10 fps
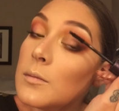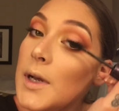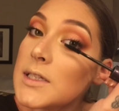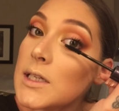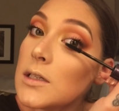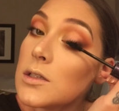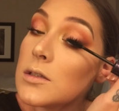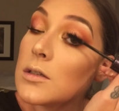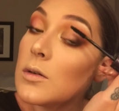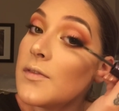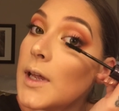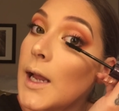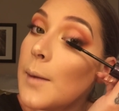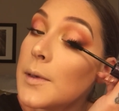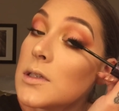Best thing to do if that
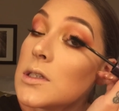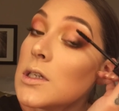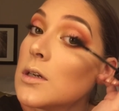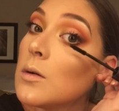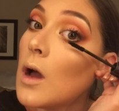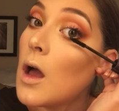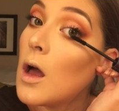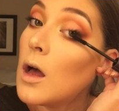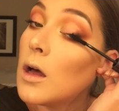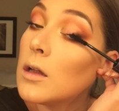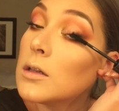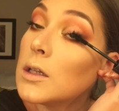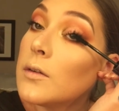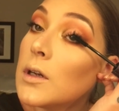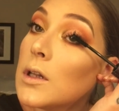happens to you,
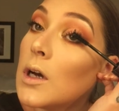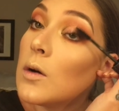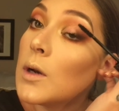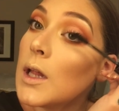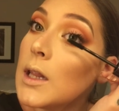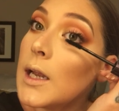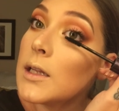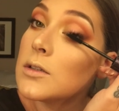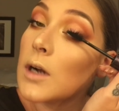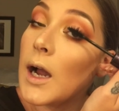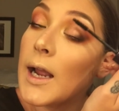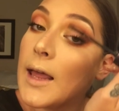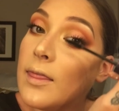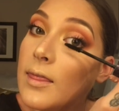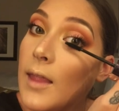leave it alone, let it dry,
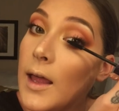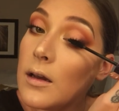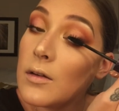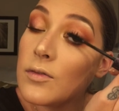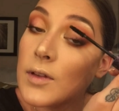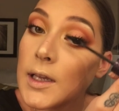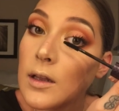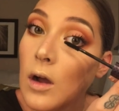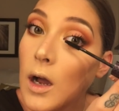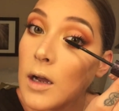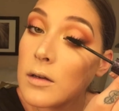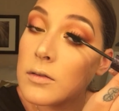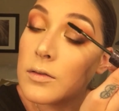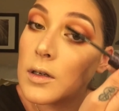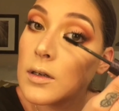and then flick it off,
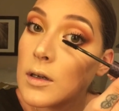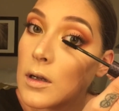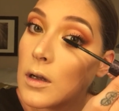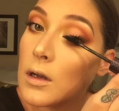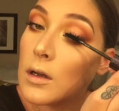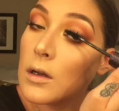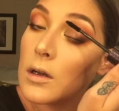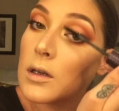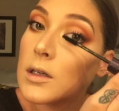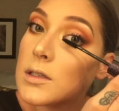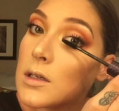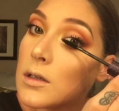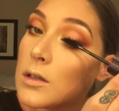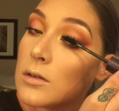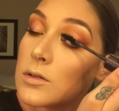because
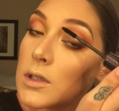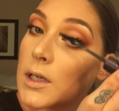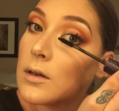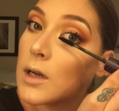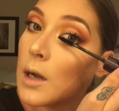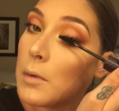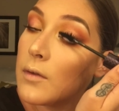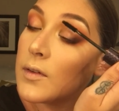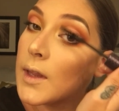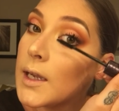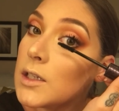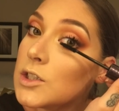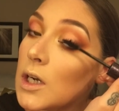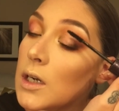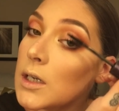usually it'll come off in like a
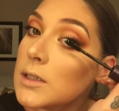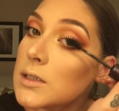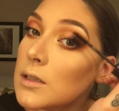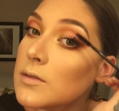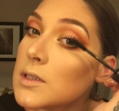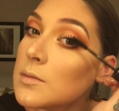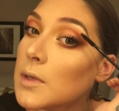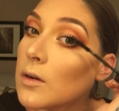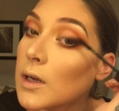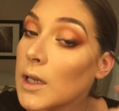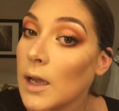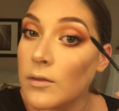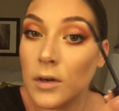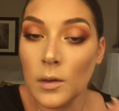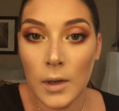chunk instead of smearing
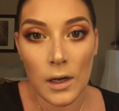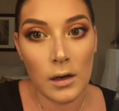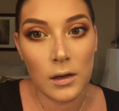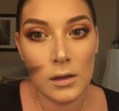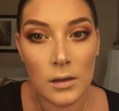everywhere.